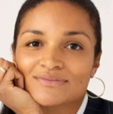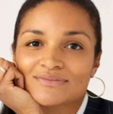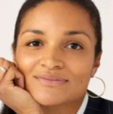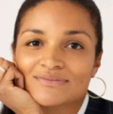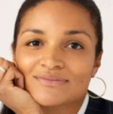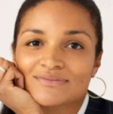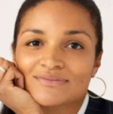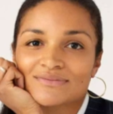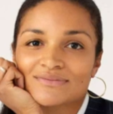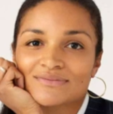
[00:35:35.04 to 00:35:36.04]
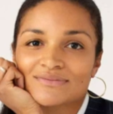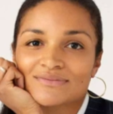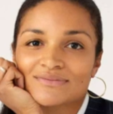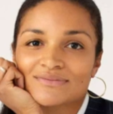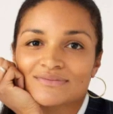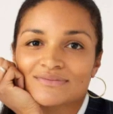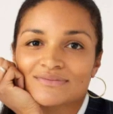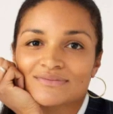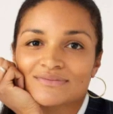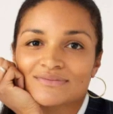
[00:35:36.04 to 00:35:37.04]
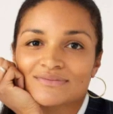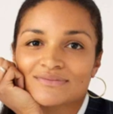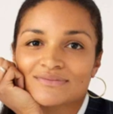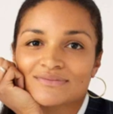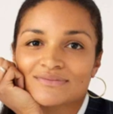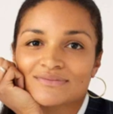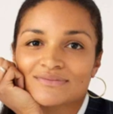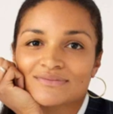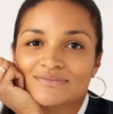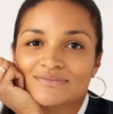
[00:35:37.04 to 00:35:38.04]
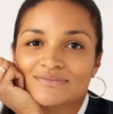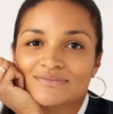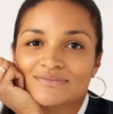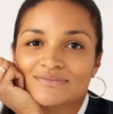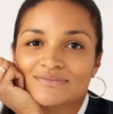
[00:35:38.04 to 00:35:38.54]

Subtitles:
This is a still picture; no speech is visible.